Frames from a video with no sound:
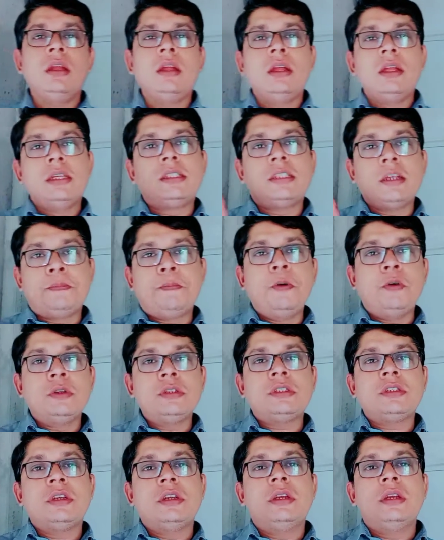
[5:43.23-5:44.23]

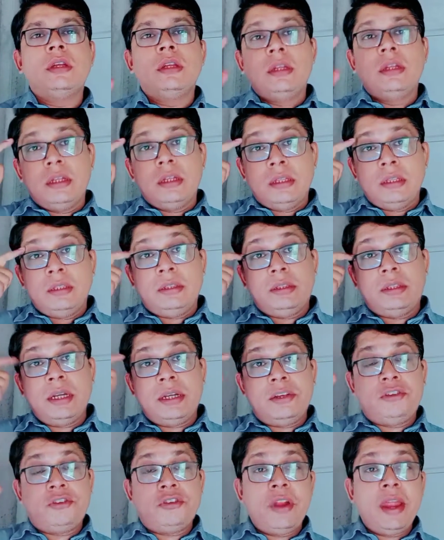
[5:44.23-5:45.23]
suppose
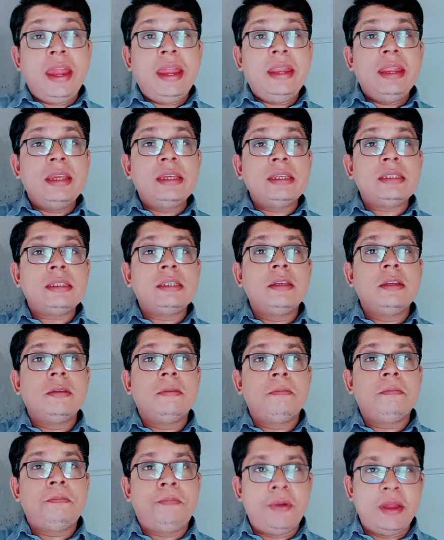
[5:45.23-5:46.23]
the train is
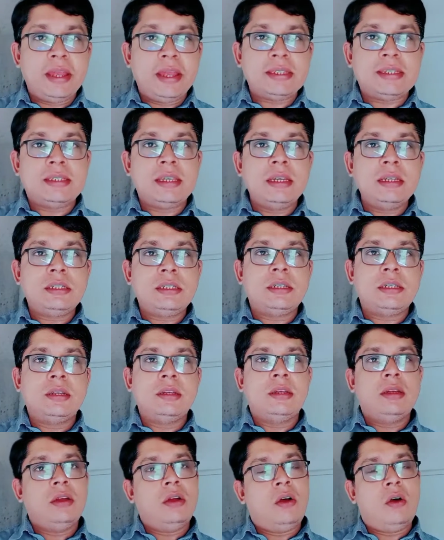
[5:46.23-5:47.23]

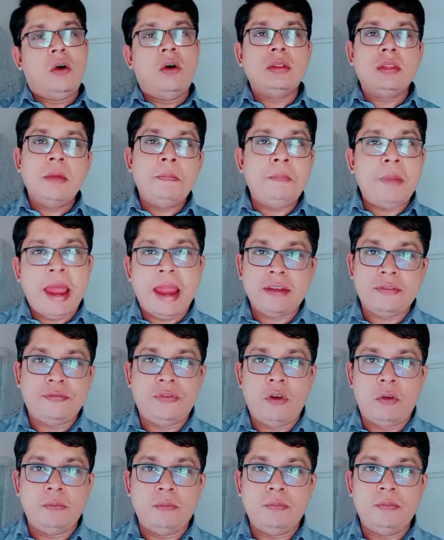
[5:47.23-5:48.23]
present on the
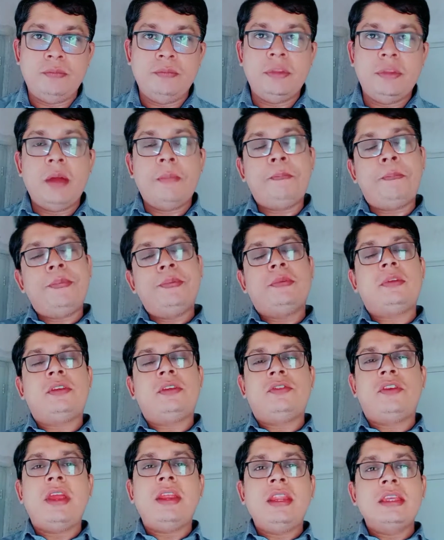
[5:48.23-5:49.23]
platform. The
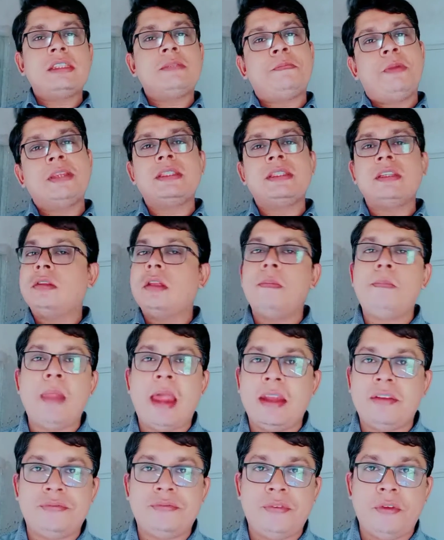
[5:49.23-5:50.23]
train is present on the
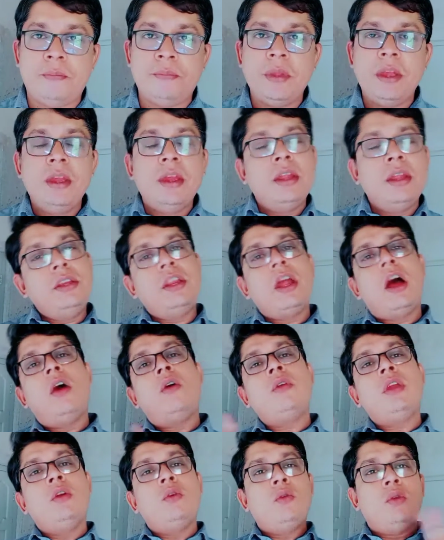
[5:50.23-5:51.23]
platform.
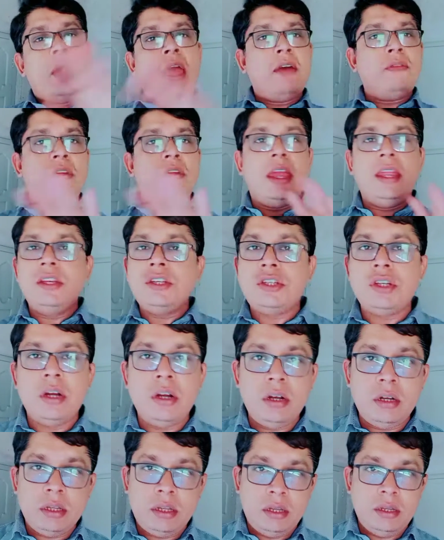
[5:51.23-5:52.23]
Now you have
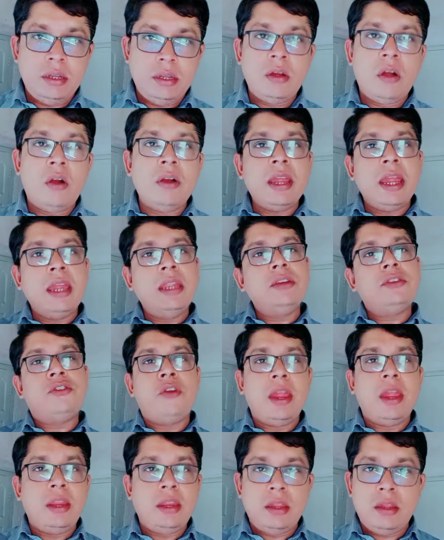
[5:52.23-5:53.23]
entered or
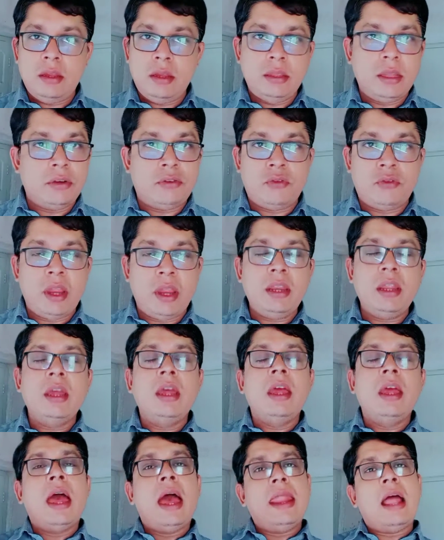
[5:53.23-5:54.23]
entrained in the train,
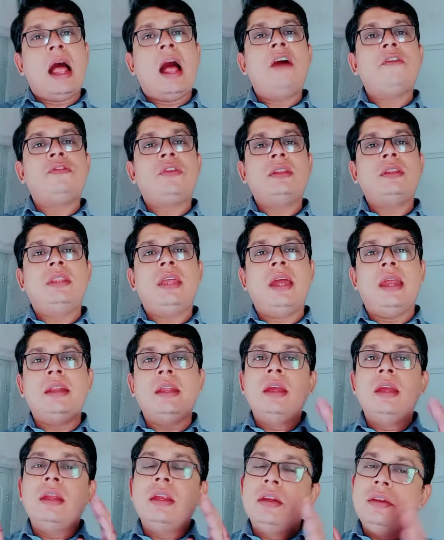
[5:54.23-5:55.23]
and after
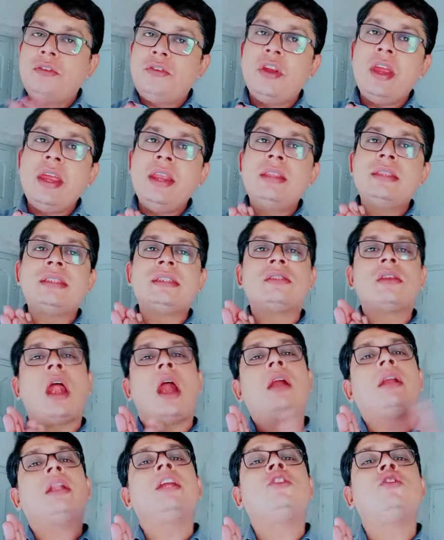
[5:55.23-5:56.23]
that, train
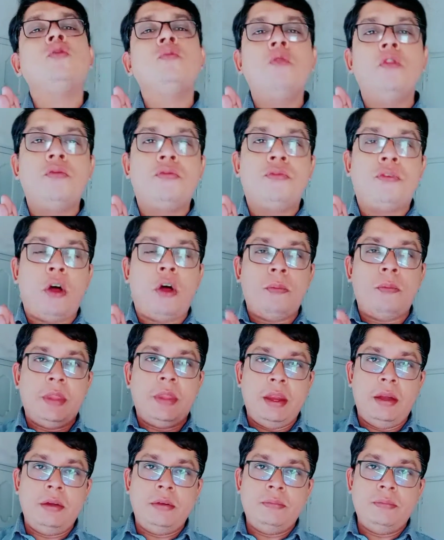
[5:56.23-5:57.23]
started to move from
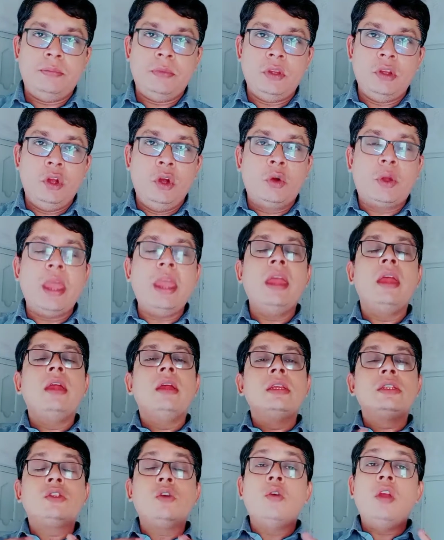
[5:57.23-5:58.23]
there.
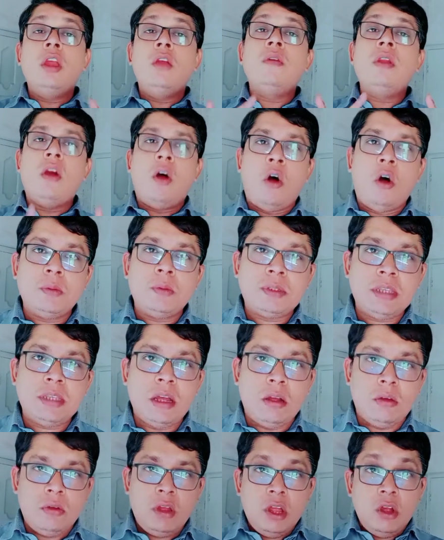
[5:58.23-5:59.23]
Okay, so you will
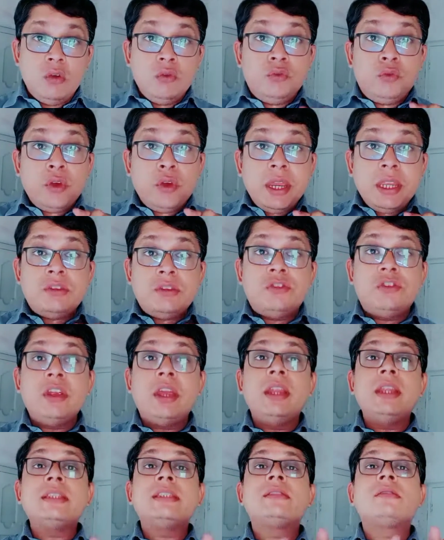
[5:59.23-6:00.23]
observe when
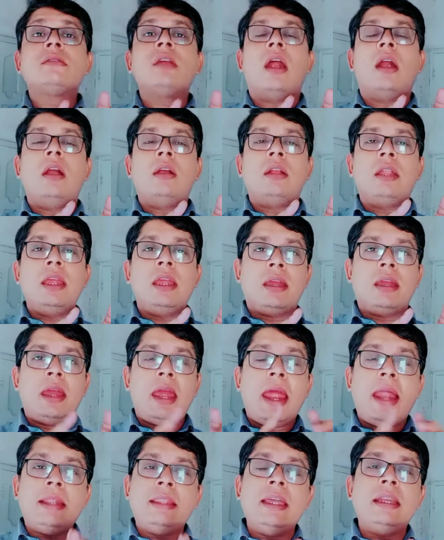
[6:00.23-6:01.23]
train is
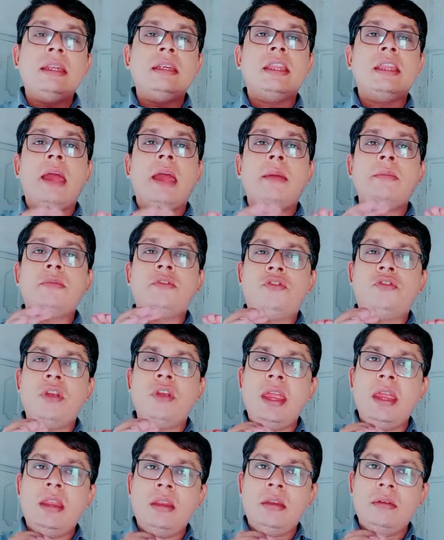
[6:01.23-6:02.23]
starting, at that time
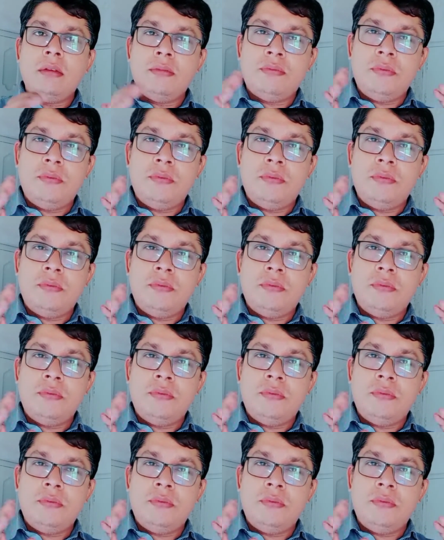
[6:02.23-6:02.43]
train